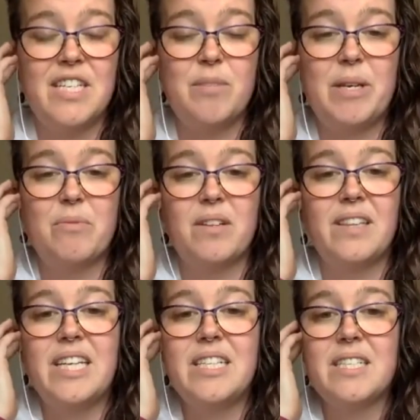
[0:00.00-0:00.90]
to be
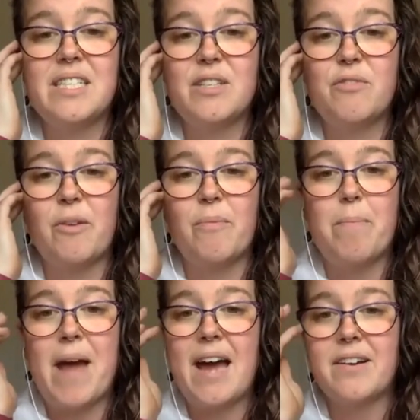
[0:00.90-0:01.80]
released from
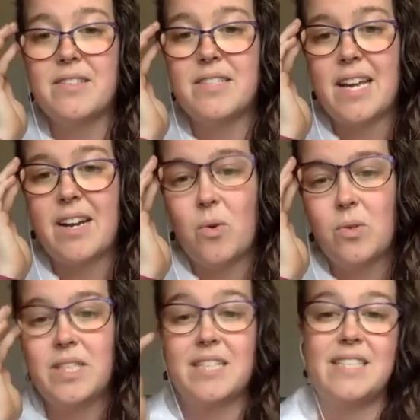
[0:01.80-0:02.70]
the patterns that
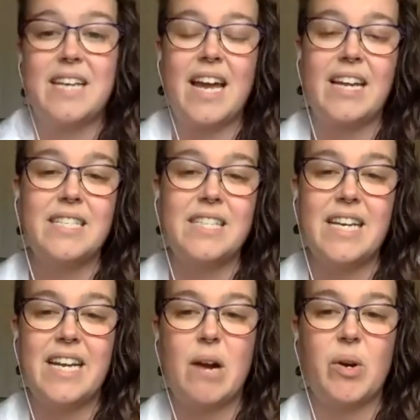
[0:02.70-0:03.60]
hold us tight
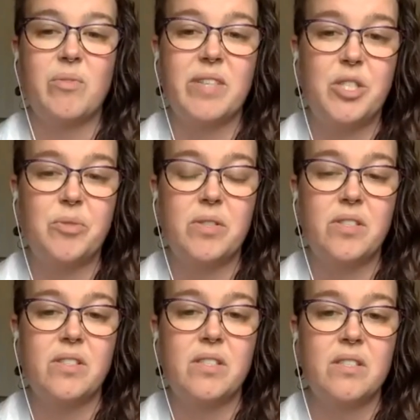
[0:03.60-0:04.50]
in our
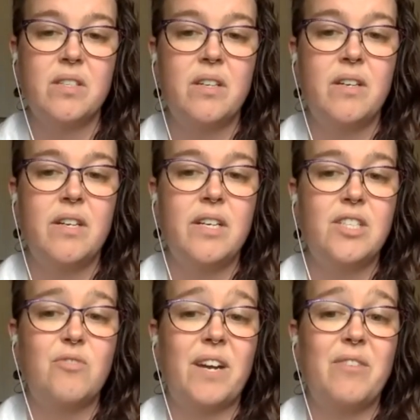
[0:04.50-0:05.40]
rituals,
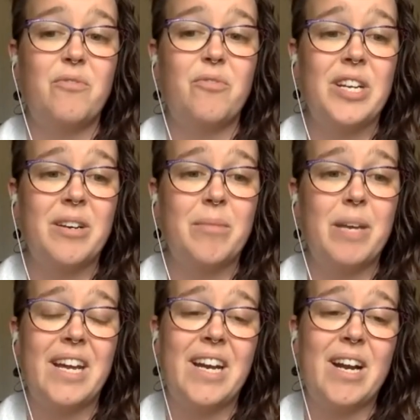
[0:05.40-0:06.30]
to find freedom
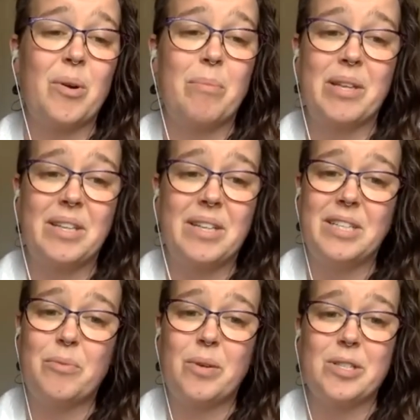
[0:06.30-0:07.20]
in our
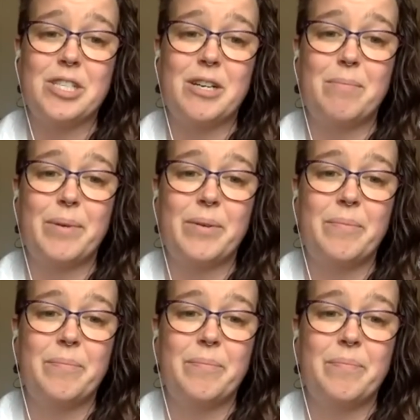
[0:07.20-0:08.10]
ability to worship,
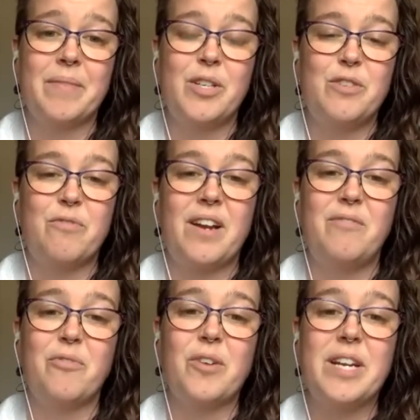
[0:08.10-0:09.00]
to
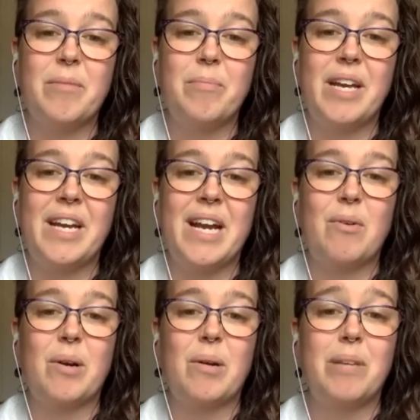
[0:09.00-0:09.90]
find freedom in
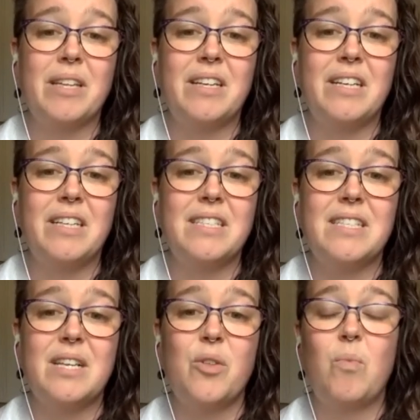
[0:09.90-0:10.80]
our ability to
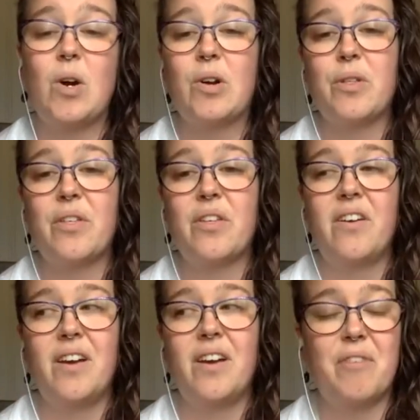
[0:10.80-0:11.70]
see the worth
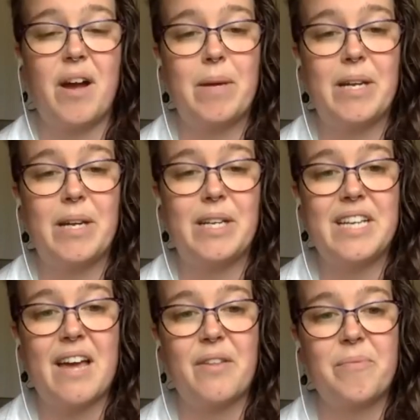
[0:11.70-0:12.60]
of coming
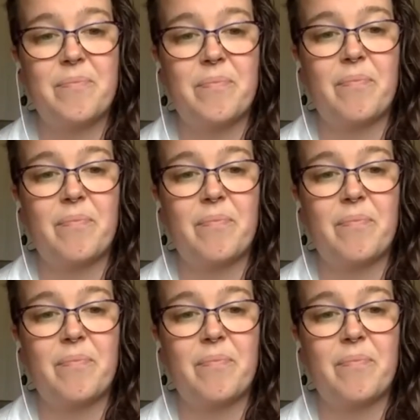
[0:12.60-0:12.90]
together.